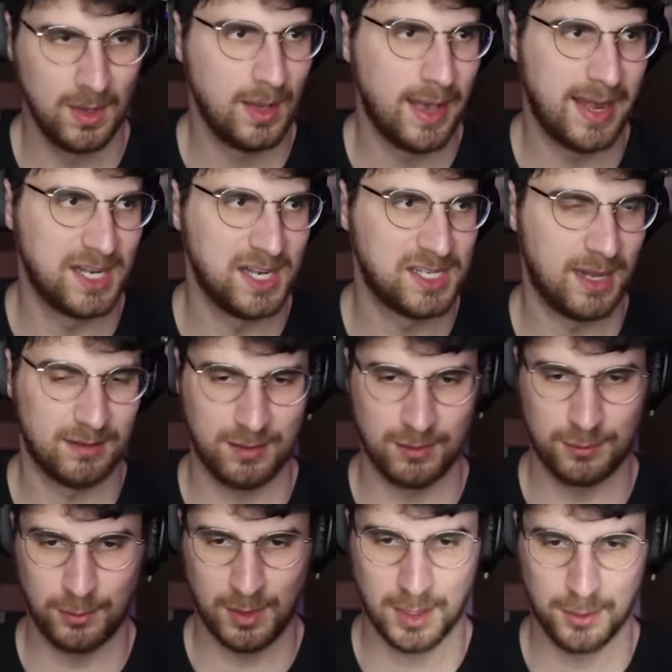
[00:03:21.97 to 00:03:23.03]
Any chance this
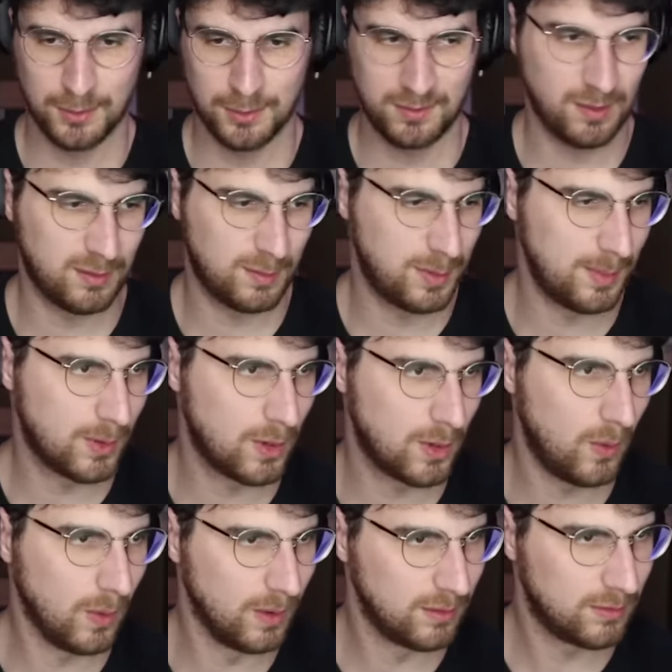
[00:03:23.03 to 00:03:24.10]
ruling goes to the Supreme
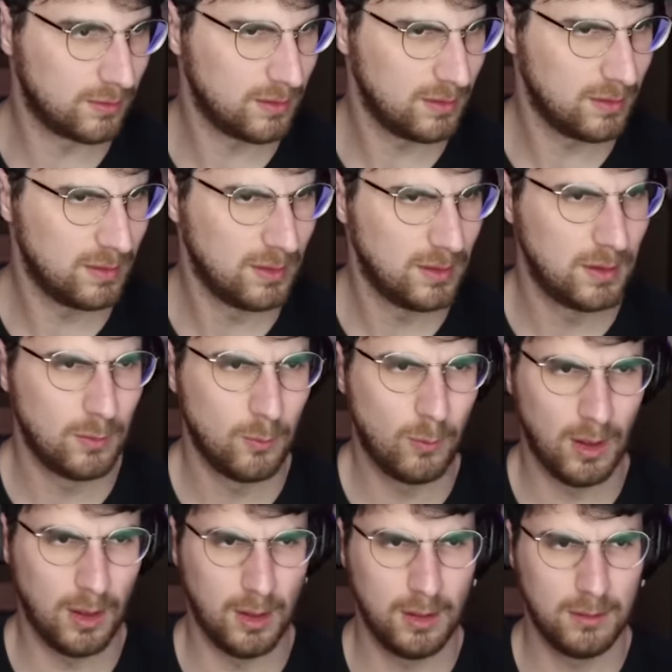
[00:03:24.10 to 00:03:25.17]
Court?
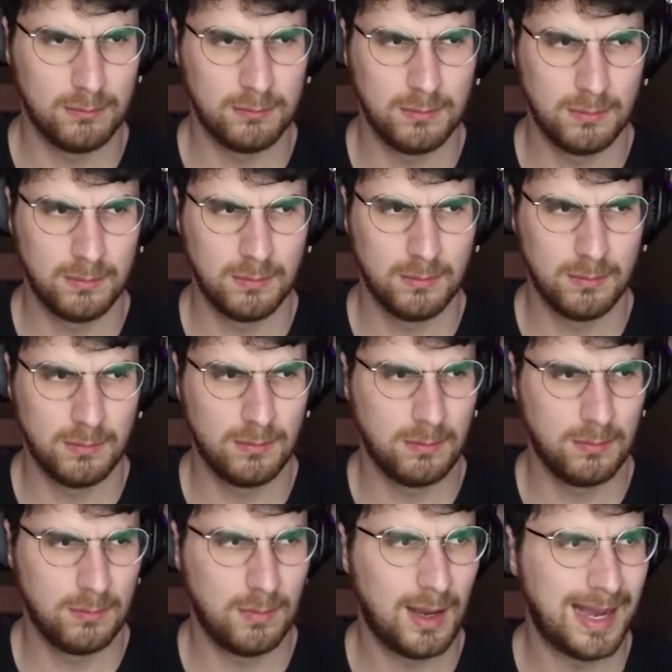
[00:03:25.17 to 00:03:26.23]
Well,
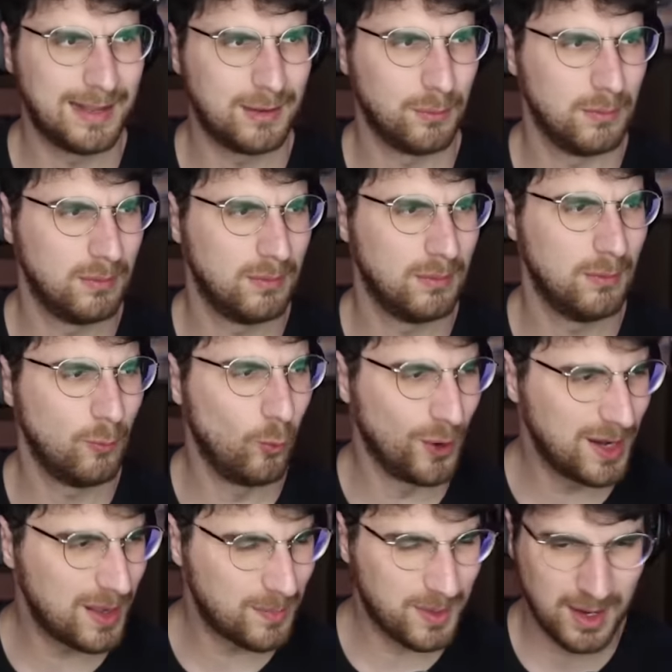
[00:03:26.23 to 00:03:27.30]
I don't... Would
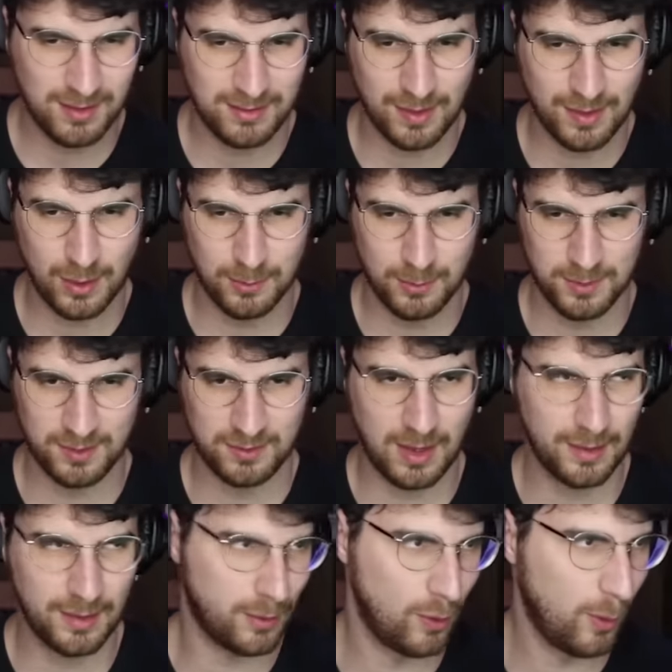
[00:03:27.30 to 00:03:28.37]
it? Because I thought
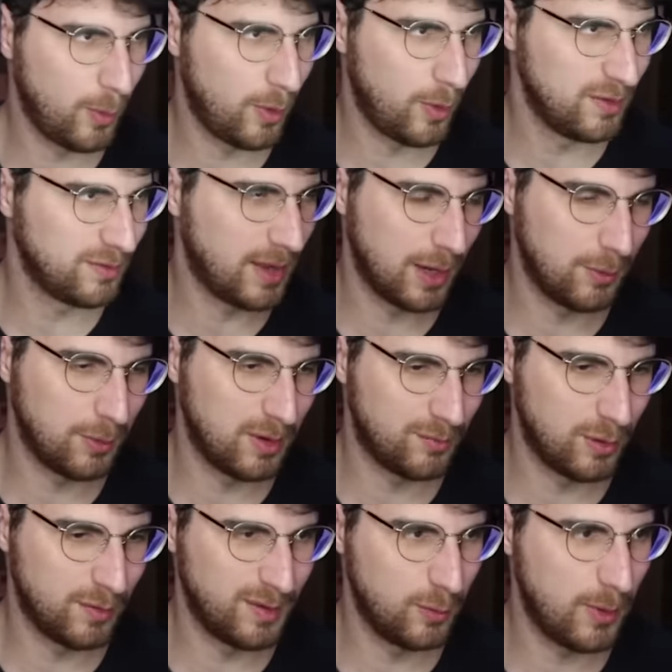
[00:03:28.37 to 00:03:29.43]
the whole point of getting rid of
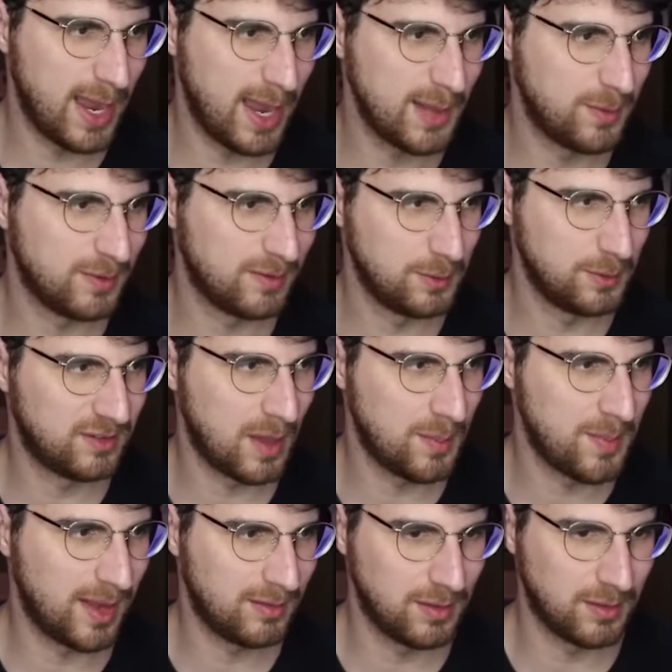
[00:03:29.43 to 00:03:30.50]
Roe v. Wade was that it was sent
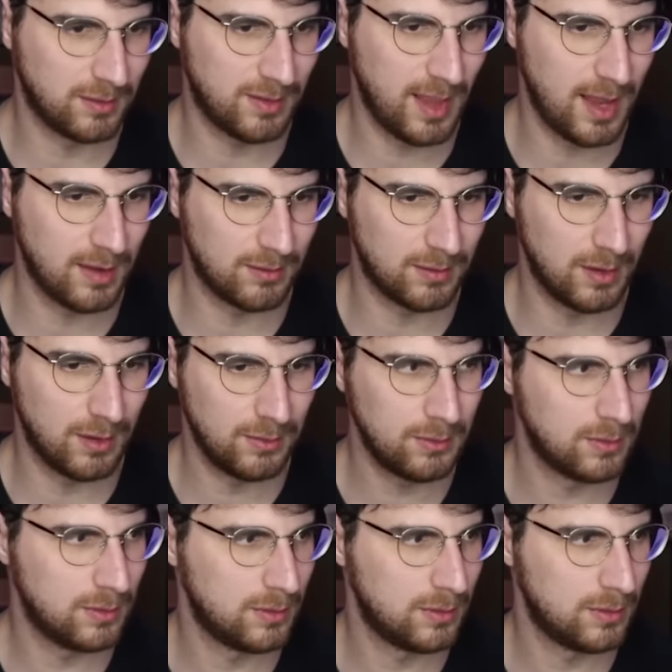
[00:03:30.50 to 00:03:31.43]
back to the states, no?